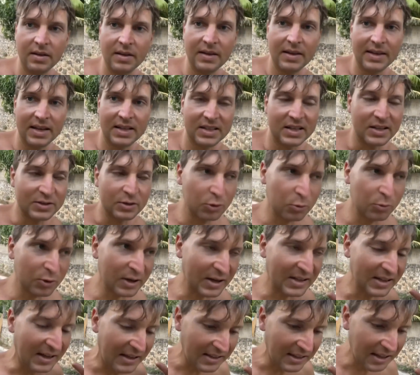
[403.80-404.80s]
This is a
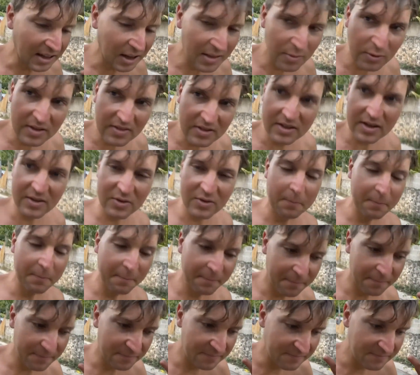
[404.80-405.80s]
recent clip of him.
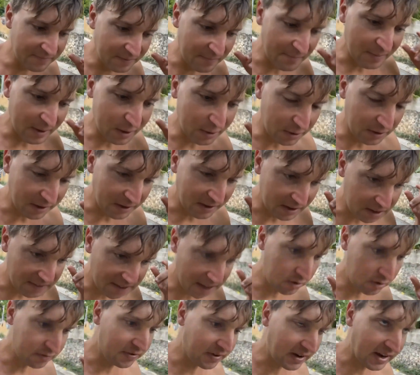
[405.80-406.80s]
He made these
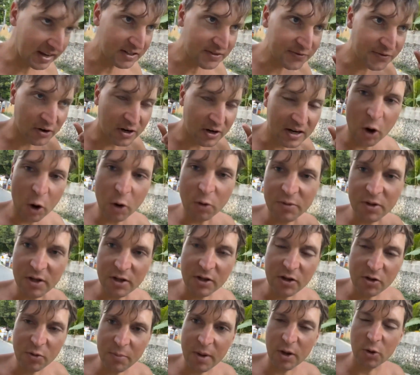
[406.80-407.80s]
statements at a
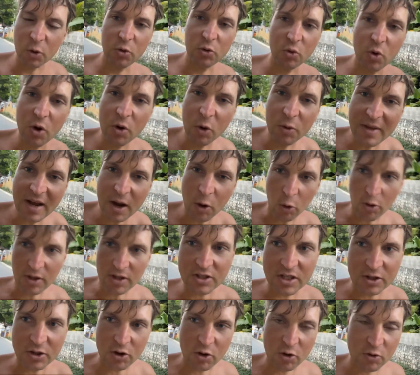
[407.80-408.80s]
conference about 12
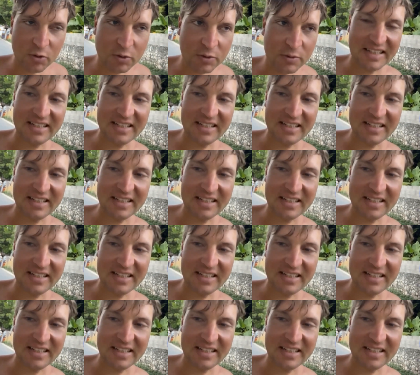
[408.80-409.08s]
hours ago.